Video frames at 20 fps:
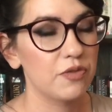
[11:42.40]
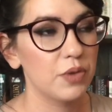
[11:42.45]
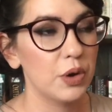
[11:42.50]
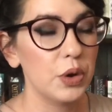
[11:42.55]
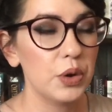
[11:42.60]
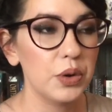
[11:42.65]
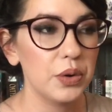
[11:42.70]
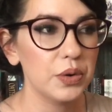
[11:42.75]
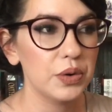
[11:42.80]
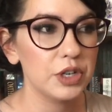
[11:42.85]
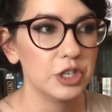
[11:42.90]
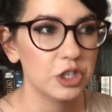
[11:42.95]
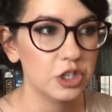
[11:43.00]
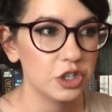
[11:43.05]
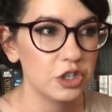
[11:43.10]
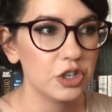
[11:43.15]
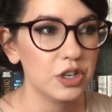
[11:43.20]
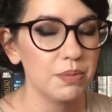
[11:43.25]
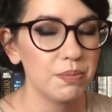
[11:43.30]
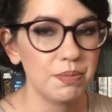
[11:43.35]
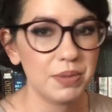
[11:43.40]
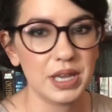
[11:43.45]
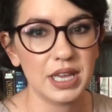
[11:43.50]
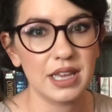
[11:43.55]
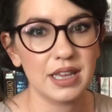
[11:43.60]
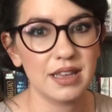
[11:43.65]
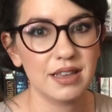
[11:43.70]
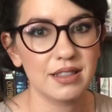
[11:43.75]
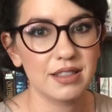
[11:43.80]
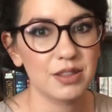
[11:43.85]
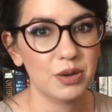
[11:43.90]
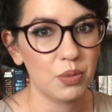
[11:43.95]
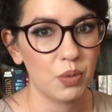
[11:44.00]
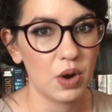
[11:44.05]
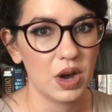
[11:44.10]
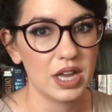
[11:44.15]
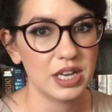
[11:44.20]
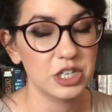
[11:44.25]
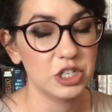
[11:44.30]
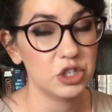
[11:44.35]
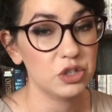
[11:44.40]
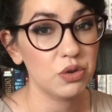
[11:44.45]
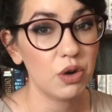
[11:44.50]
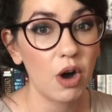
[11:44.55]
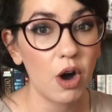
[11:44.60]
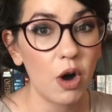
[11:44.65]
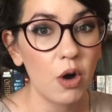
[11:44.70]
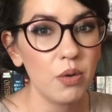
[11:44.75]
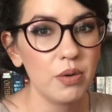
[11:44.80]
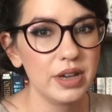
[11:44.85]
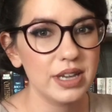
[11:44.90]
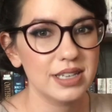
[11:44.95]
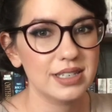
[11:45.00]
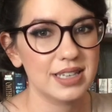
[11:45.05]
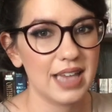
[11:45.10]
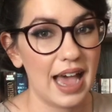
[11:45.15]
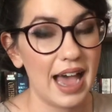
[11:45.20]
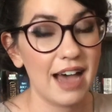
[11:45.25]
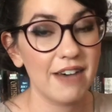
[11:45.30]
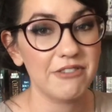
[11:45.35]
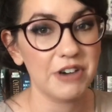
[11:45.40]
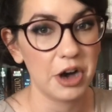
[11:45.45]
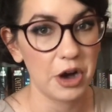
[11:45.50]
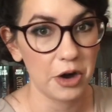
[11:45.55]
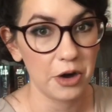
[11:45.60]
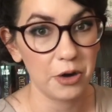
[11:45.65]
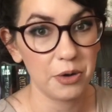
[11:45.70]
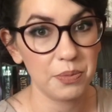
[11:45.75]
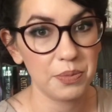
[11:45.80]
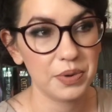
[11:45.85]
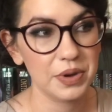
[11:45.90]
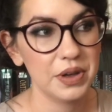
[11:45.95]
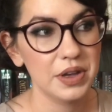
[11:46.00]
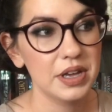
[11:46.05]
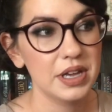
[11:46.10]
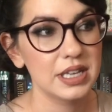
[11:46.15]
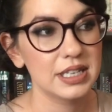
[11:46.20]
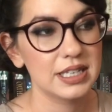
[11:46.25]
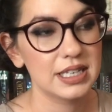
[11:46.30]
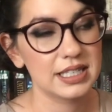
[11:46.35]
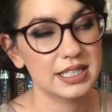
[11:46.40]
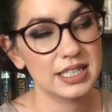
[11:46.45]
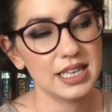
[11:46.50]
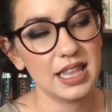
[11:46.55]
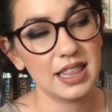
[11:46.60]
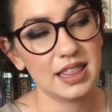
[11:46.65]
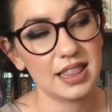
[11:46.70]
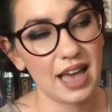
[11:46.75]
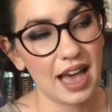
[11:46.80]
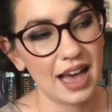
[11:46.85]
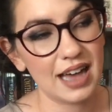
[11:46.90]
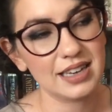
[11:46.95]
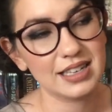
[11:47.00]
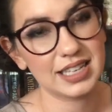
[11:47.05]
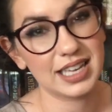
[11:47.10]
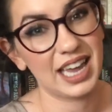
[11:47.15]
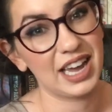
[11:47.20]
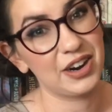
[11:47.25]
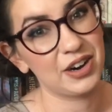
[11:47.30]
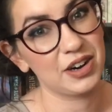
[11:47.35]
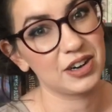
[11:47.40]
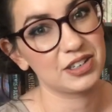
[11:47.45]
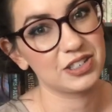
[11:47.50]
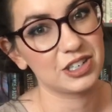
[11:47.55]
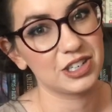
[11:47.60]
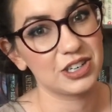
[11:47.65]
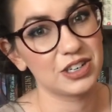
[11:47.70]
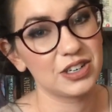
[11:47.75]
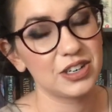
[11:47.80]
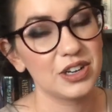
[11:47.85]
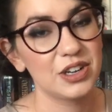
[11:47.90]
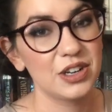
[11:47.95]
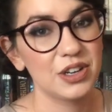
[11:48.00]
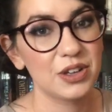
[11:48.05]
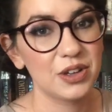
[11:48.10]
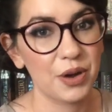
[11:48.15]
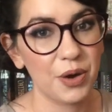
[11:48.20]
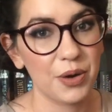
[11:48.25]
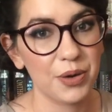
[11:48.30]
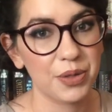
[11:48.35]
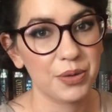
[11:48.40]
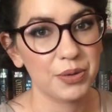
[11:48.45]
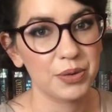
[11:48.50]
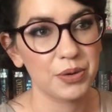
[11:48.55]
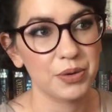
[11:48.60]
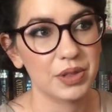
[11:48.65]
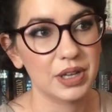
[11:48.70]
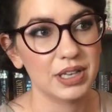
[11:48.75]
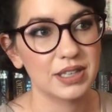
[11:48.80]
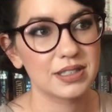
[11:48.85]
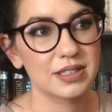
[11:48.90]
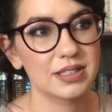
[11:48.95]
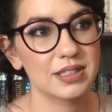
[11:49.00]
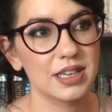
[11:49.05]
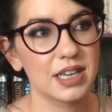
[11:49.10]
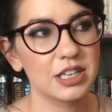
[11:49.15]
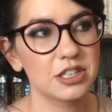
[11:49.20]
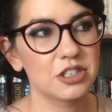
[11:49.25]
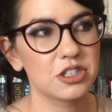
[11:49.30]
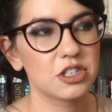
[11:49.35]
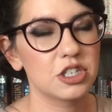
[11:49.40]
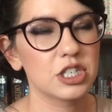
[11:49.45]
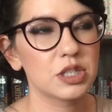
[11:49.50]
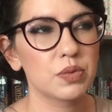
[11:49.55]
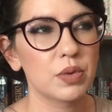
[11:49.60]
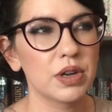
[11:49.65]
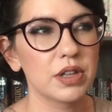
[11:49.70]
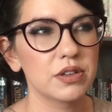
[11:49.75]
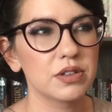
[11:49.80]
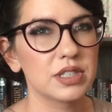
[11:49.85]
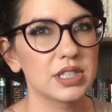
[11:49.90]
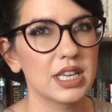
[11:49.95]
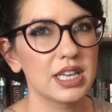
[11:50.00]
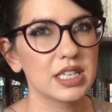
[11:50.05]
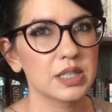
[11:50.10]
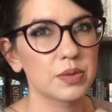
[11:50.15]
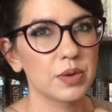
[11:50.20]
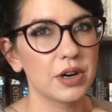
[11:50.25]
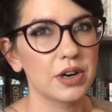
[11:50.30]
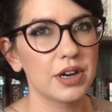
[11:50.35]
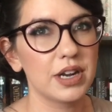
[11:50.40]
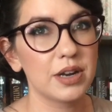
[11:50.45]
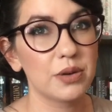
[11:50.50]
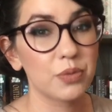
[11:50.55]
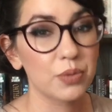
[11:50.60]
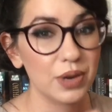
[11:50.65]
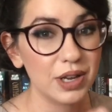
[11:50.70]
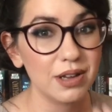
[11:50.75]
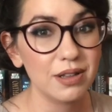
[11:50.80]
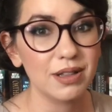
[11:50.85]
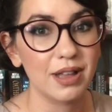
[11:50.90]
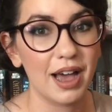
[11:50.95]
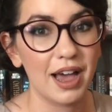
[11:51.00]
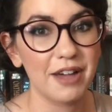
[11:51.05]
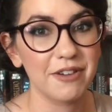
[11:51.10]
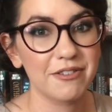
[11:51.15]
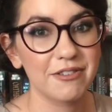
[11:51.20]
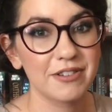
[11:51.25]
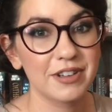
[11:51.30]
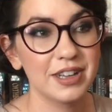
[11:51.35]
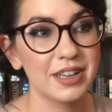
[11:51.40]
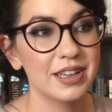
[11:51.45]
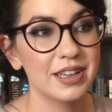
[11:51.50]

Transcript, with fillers: who should be the one to always have hope, to see that character go through this. It's just one of those things where in real life,